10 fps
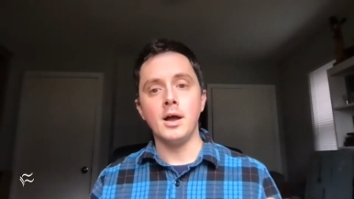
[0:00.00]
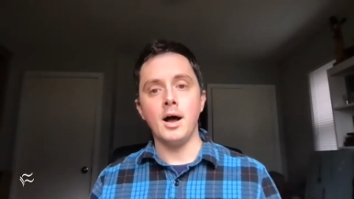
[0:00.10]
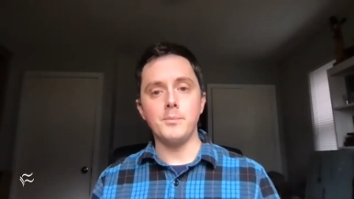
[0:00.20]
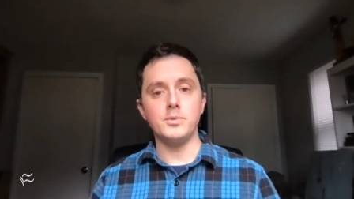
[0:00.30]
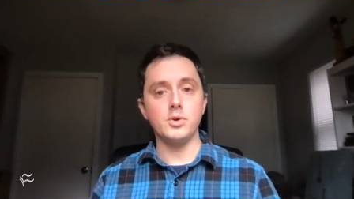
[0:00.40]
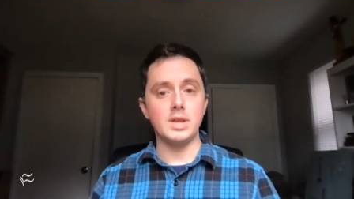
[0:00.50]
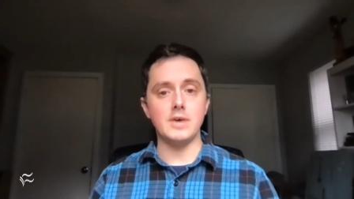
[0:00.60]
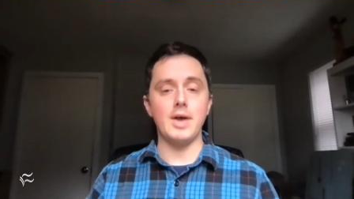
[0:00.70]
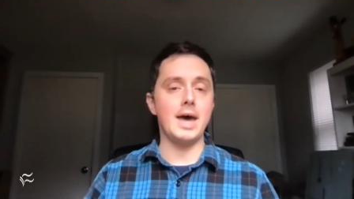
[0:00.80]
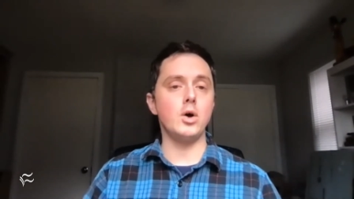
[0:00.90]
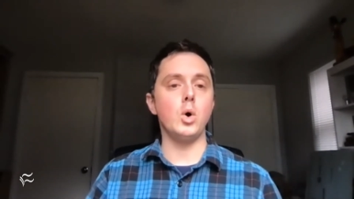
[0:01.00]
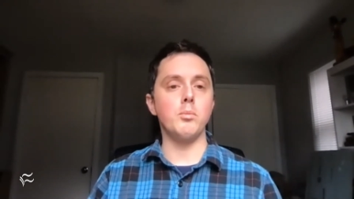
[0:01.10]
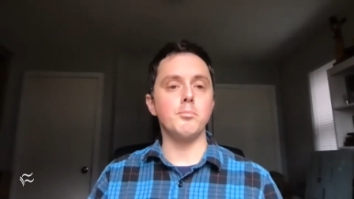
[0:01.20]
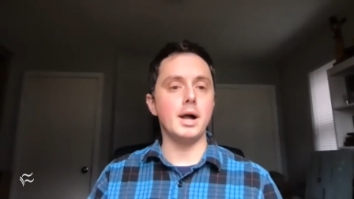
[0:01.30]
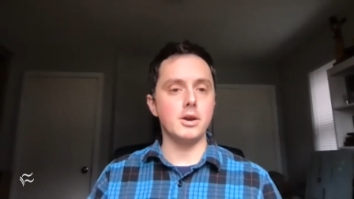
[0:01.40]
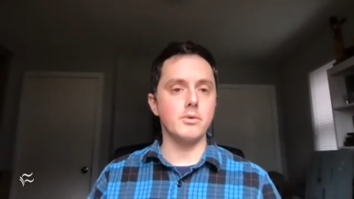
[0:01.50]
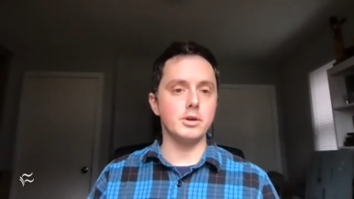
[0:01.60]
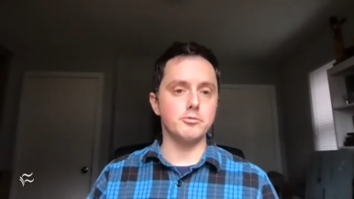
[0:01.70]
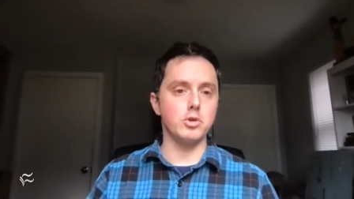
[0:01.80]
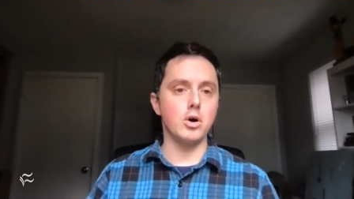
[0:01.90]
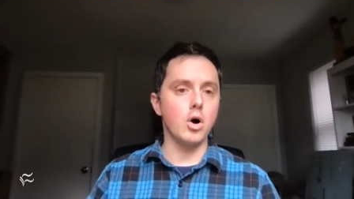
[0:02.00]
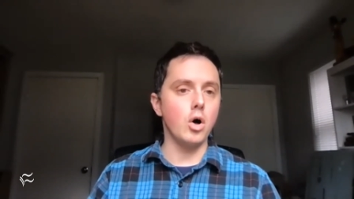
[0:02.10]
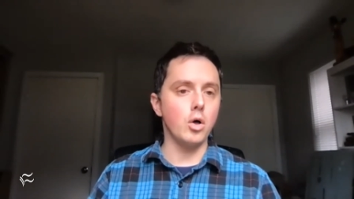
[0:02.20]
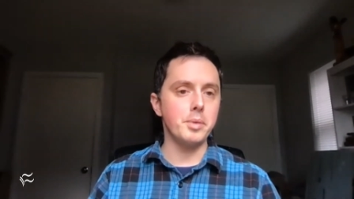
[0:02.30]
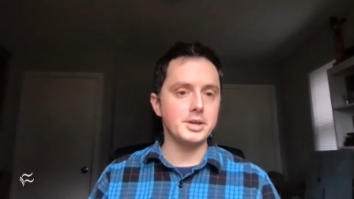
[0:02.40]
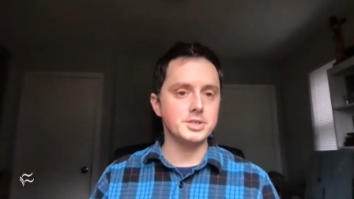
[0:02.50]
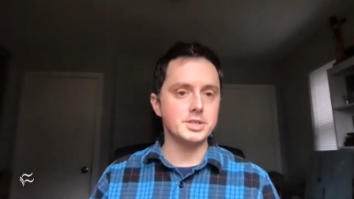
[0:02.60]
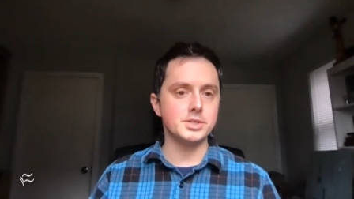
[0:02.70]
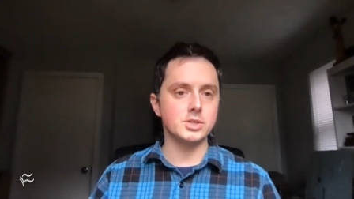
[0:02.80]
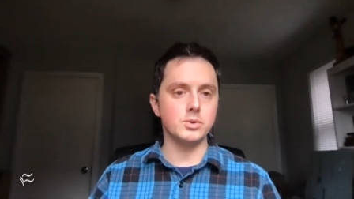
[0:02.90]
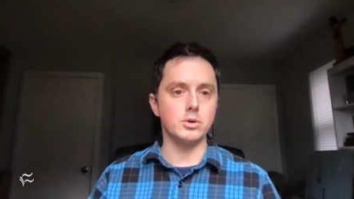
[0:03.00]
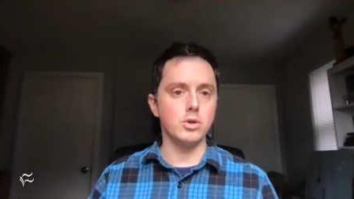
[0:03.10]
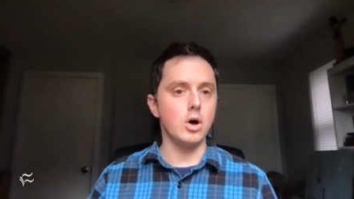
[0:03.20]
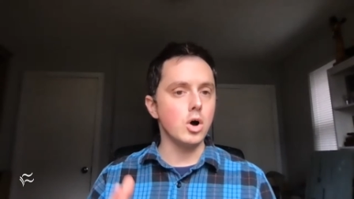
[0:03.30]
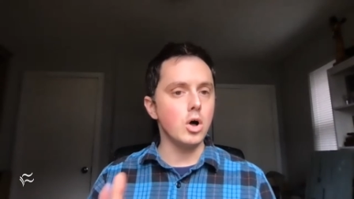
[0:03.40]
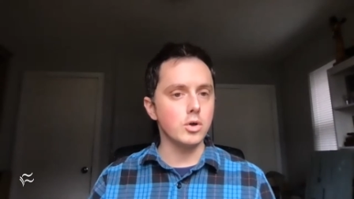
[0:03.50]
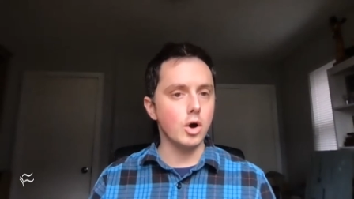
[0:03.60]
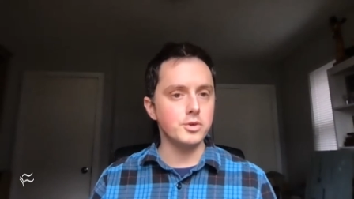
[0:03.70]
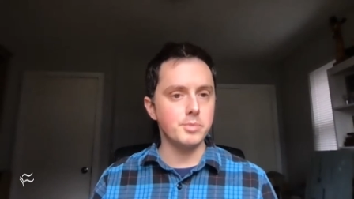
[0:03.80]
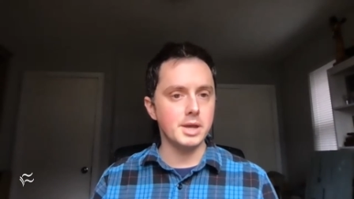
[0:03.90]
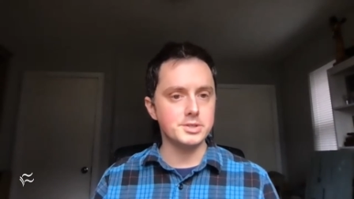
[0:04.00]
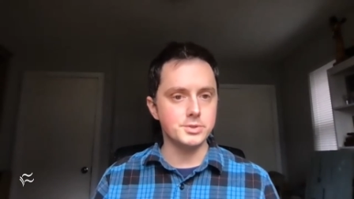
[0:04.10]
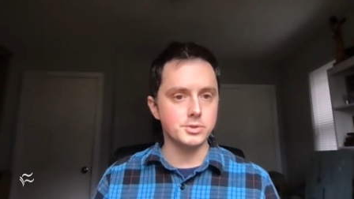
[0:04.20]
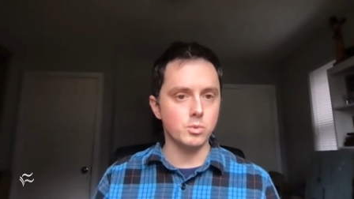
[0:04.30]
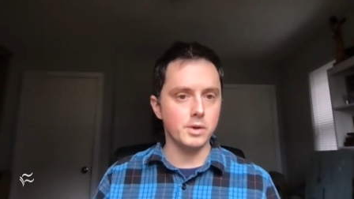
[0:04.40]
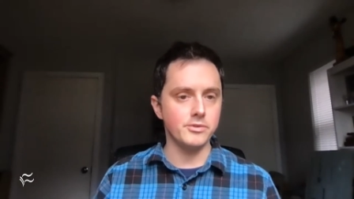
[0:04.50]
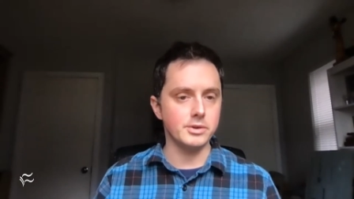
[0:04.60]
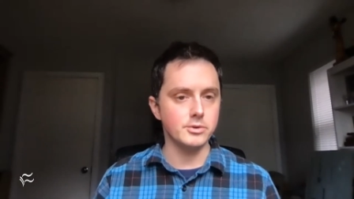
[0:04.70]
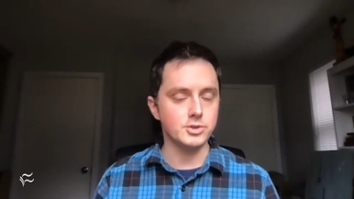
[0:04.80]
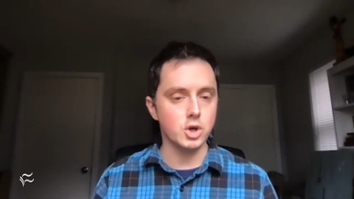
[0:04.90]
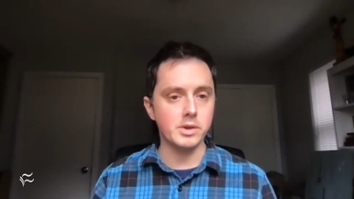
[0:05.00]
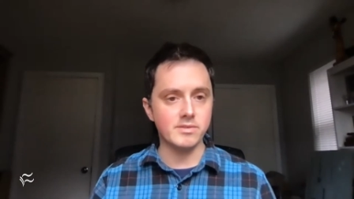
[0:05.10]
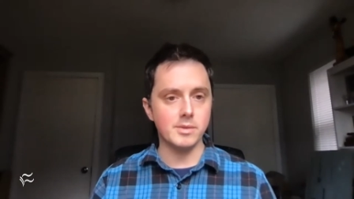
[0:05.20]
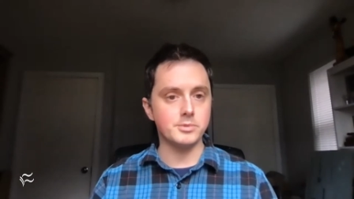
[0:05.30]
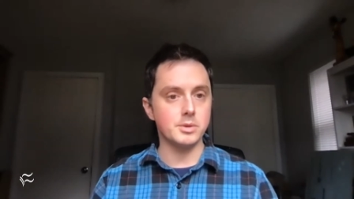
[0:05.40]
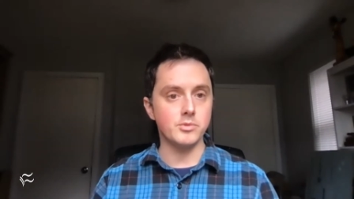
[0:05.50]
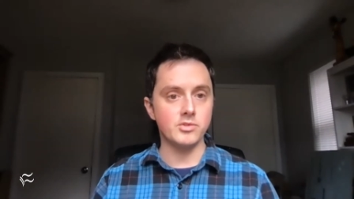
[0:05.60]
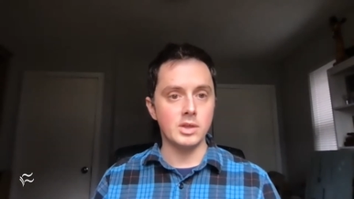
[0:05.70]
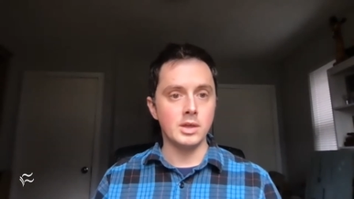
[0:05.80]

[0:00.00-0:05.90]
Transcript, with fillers: Um, you could have at-home monitoring of long-haul patients. So you know, long-haul COVID patients are the ones that are showing symptoms